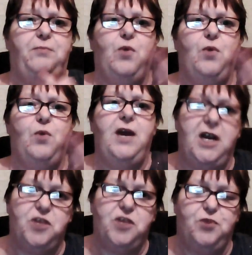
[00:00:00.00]
when I
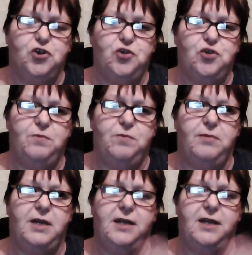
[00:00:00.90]
went to put some,
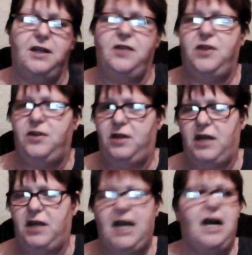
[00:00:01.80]

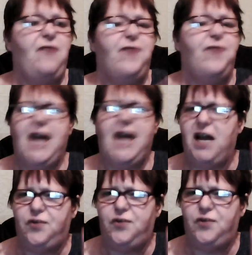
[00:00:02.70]
I
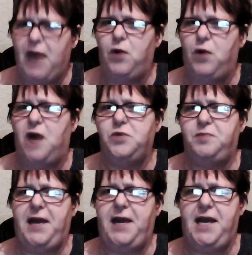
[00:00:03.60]
just forget what I was
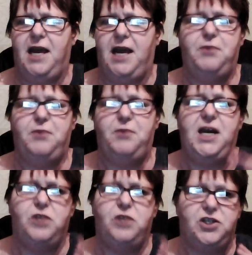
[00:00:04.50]
baking, but it
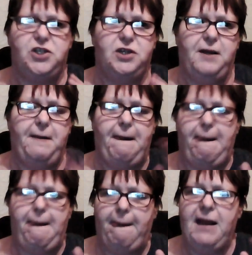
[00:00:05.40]
was,
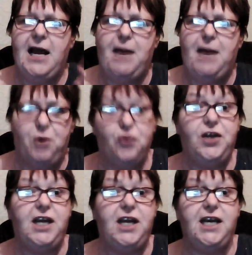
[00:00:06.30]
I put the
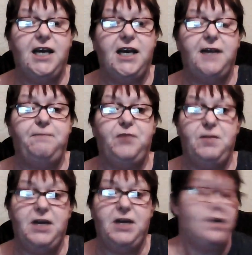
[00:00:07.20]
here,
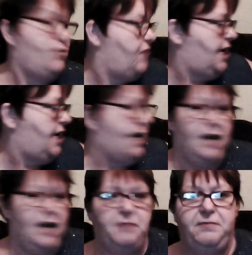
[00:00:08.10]
Callum.